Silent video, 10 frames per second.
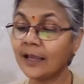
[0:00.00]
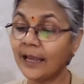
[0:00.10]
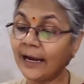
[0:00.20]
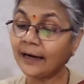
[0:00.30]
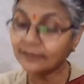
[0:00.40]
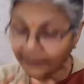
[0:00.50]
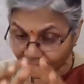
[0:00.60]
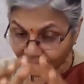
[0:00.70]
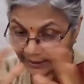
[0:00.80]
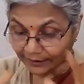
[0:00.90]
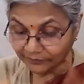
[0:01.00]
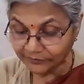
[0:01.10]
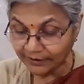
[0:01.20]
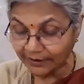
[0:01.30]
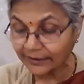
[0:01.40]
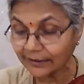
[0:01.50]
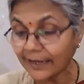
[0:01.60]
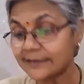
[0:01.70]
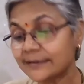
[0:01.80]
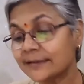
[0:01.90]
And then after
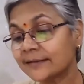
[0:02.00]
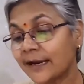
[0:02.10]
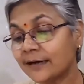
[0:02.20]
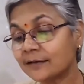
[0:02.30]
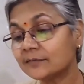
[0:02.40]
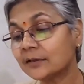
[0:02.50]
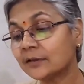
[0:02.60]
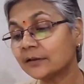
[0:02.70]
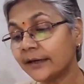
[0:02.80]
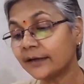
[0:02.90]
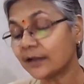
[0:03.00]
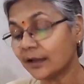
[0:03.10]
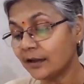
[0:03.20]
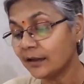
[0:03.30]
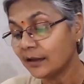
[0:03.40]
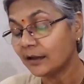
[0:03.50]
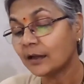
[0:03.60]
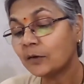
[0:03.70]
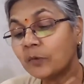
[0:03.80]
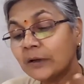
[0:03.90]
analyzing that data,
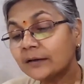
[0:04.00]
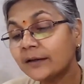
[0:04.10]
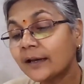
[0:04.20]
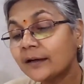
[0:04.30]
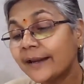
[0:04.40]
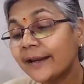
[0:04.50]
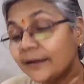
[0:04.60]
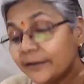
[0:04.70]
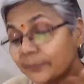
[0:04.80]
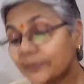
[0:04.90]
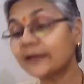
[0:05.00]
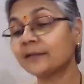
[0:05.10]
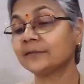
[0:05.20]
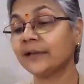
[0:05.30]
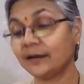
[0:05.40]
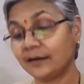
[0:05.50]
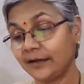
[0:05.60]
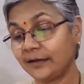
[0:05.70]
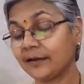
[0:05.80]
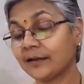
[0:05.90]
one can interpret that
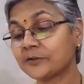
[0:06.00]
data.